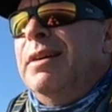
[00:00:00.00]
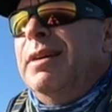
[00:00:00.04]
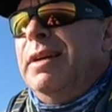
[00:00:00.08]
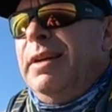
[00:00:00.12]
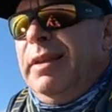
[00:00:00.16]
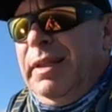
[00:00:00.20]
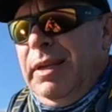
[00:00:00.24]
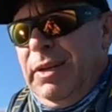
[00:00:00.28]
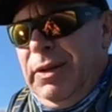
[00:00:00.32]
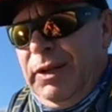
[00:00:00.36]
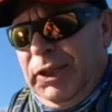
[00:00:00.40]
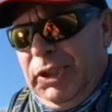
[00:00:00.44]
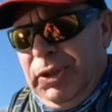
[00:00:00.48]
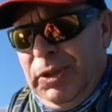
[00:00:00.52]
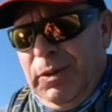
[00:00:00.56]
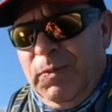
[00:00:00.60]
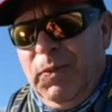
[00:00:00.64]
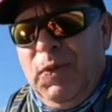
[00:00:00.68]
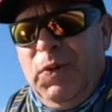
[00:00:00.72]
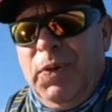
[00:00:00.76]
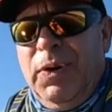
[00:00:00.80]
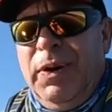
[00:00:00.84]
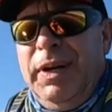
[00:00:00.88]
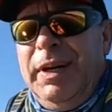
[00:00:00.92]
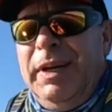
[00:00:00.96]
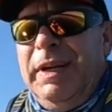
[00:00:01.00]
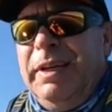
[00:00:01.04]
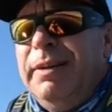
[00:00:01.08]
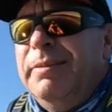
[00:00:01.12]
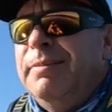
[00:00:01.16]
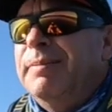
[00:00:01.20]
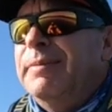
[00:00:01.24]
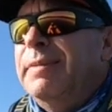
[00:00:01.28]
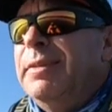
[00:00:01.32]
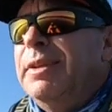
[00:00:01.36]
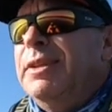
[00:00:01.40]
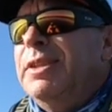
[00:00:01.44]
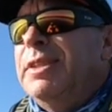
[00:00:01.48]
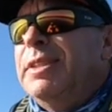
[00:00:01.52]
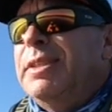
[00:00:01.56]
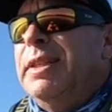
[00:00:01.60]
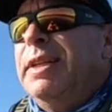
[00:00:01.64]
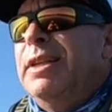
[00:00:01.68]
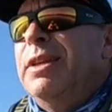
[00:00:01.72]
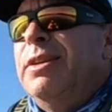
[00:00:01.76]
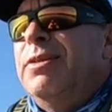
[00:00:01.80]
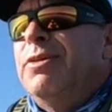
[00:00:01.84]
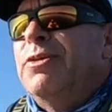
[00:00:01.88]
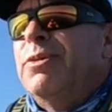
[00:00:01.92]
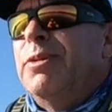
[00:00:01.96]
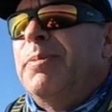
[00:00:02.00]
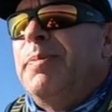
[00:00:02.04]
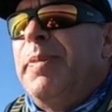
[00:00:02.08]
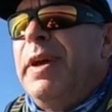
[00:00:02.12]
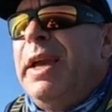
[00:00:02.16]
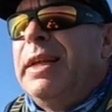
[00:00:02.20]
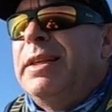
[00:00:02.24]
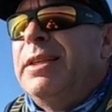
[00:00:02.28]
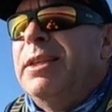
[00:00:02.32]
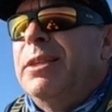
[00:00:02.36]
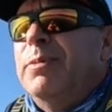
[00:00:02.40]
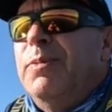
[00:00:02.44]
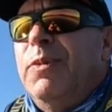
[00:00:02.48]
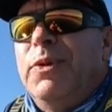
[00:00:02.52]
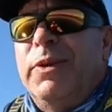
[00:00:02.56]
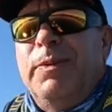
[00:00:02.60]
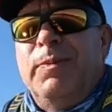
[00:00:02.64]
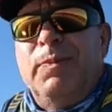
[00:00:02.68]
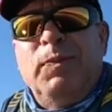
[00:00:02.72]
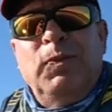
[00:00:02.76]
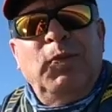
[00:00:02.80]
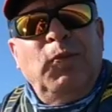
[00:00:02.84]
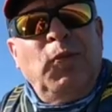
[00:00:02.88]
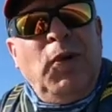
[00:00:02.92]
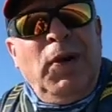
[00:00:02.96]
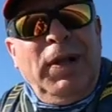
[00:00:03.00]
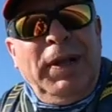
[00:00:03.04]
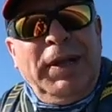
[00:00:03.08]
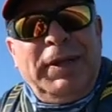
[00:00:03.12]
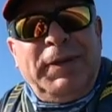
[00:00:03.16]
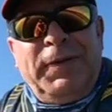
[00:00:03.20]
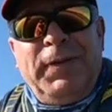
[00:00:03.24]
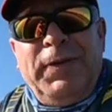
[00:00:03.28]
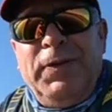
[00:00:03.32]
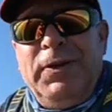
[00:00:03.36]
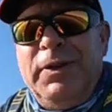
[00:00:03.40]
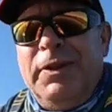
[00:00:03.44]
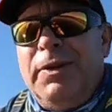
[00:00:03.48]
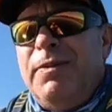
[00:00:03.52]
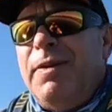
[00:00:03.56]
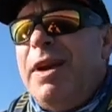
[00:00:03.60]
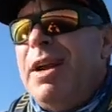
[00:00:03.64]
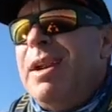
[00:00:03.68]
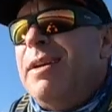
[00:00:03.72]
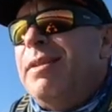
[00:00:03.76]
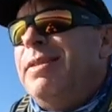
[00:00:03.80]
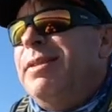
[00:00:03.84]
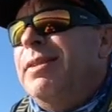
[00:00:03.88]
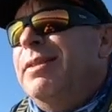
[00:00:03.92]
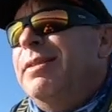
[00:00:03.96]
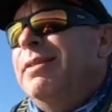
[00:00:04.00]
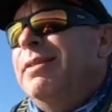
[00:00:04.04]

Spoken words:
and then I stop winding, just let it drop back to the bottom while it's further out.